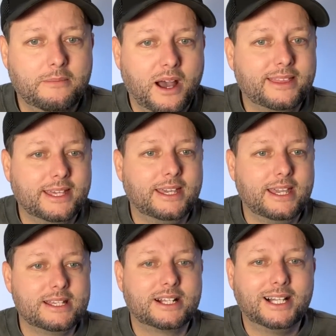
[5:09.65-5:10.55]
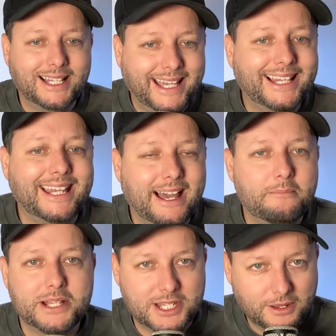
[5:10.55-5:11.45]
I think he is clearly
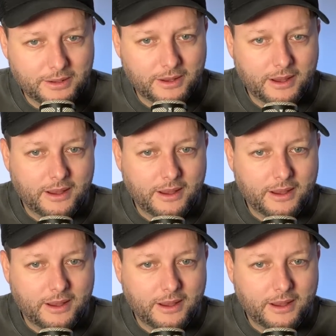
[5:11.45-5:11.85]
number two,